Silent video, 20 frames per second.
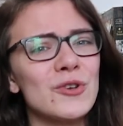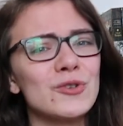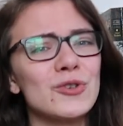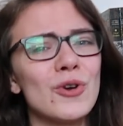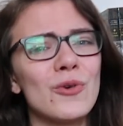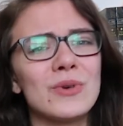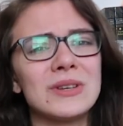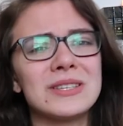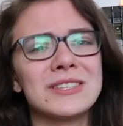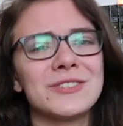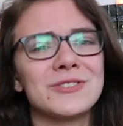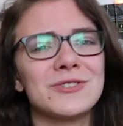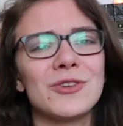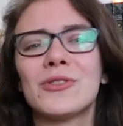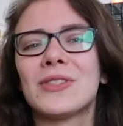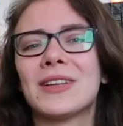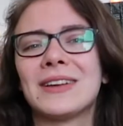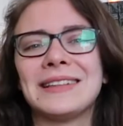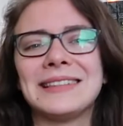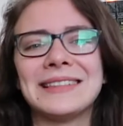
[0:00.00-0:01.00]
show us
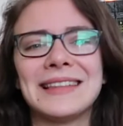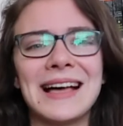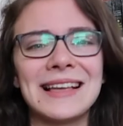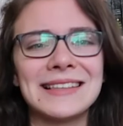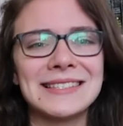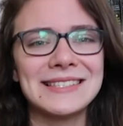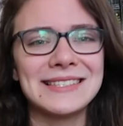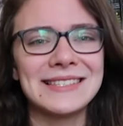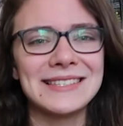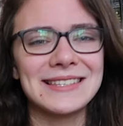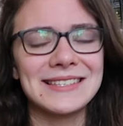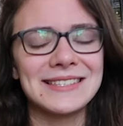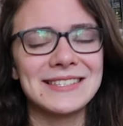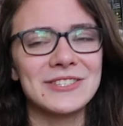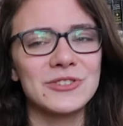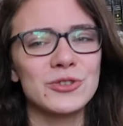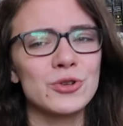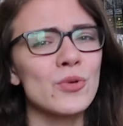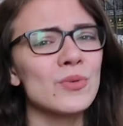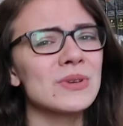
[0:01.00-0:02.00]
stolen
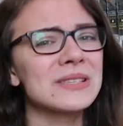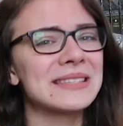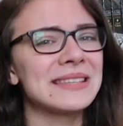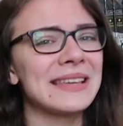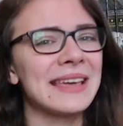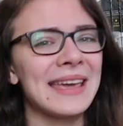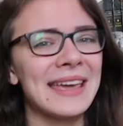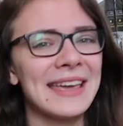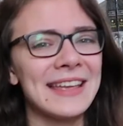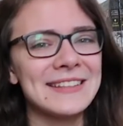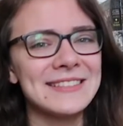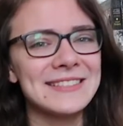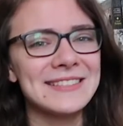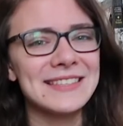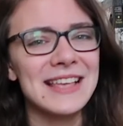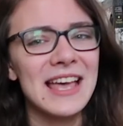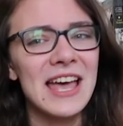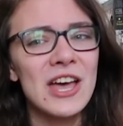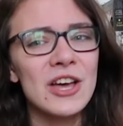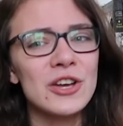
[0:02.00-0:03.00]
glances, show us
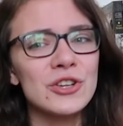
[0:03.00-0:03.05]
hints,